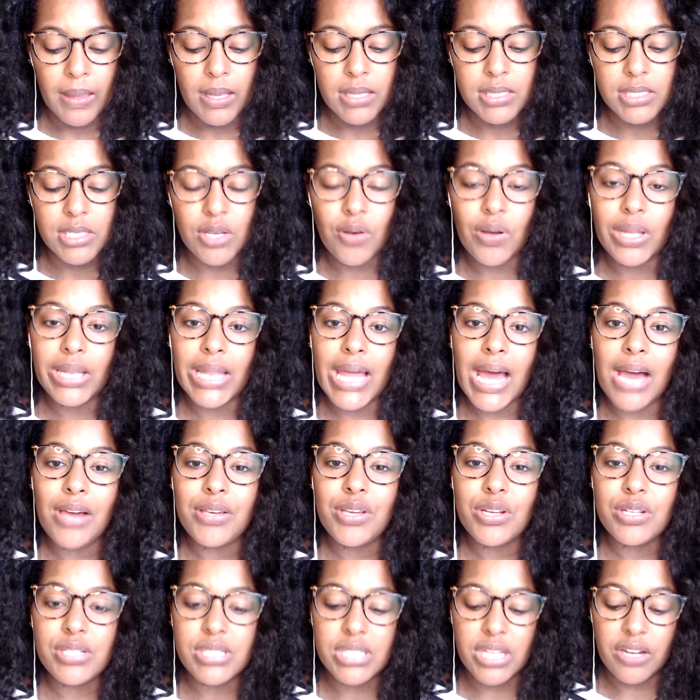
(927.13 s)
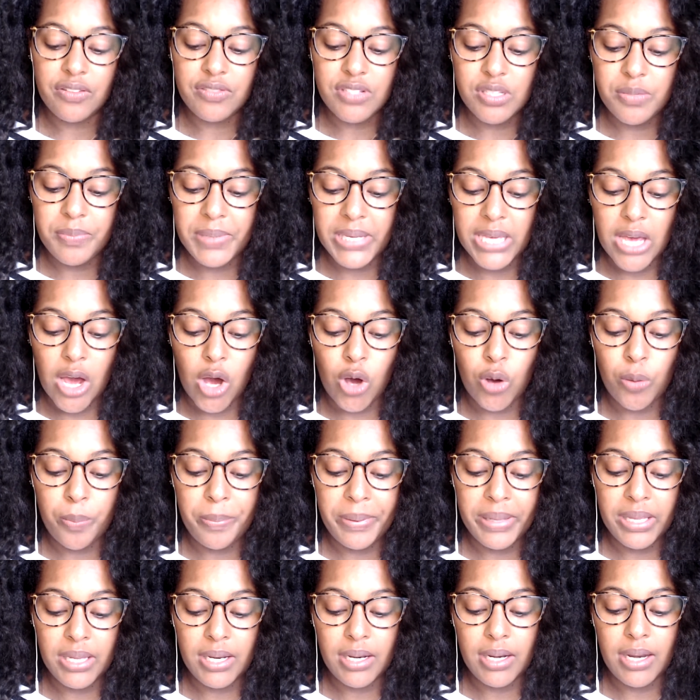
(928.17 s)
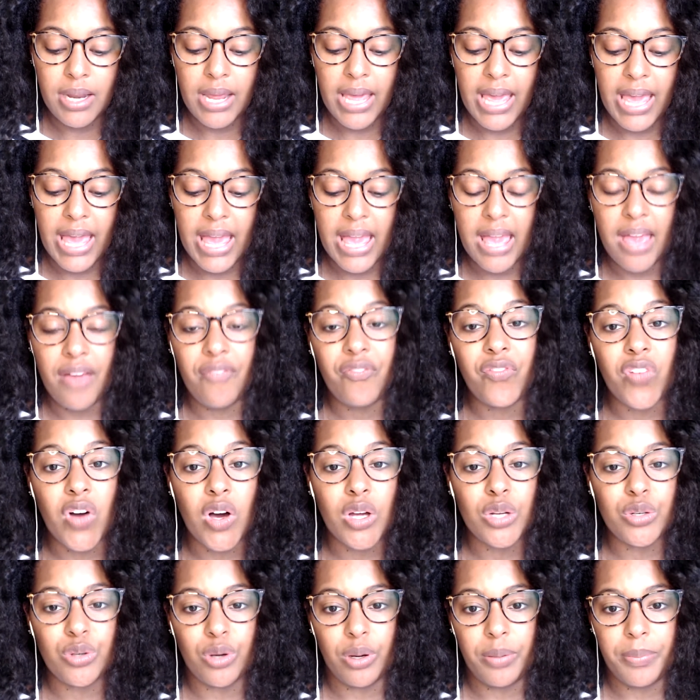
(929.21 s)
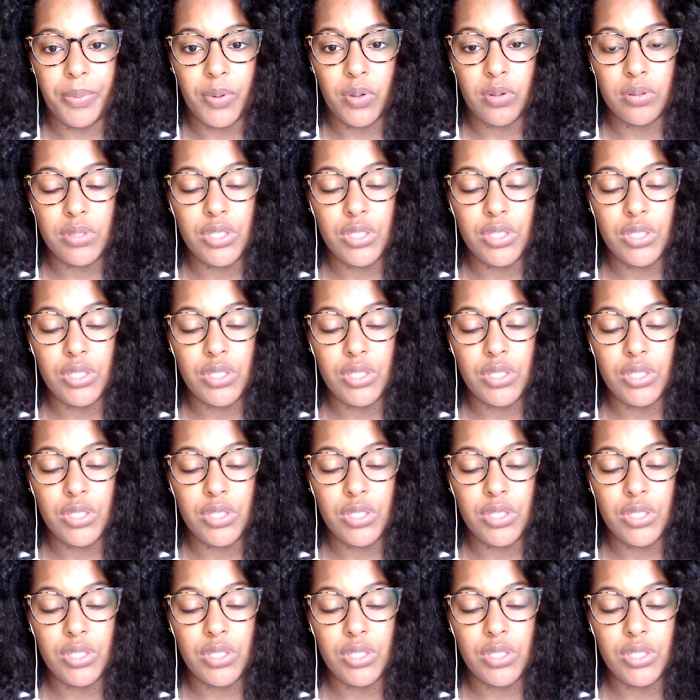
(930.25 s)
So allow yourself to be open and vulnerable.